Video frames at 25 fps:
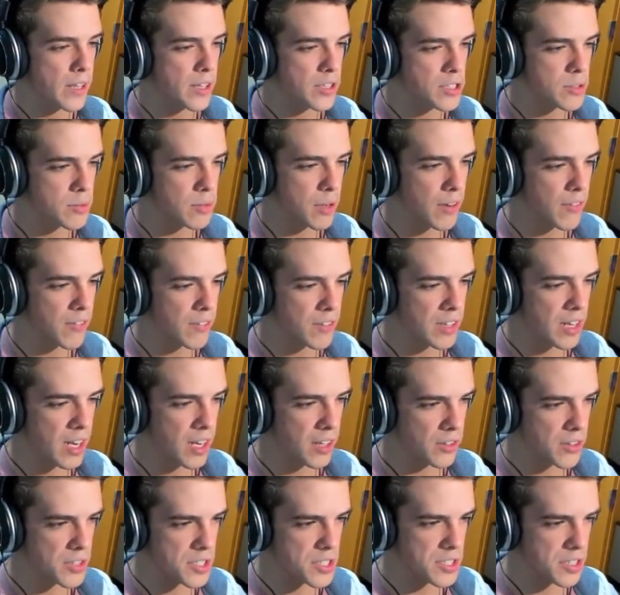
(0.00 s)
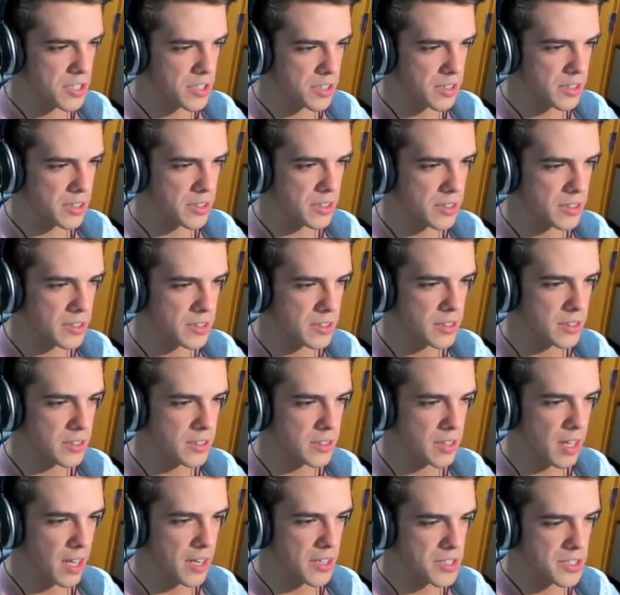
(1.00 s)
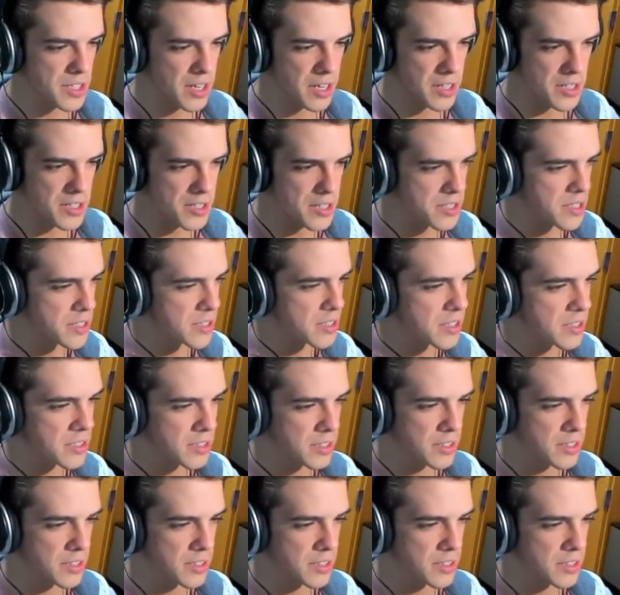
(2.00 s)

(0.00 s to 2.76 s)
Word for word: Some kind of necklace thing. Nice, nice.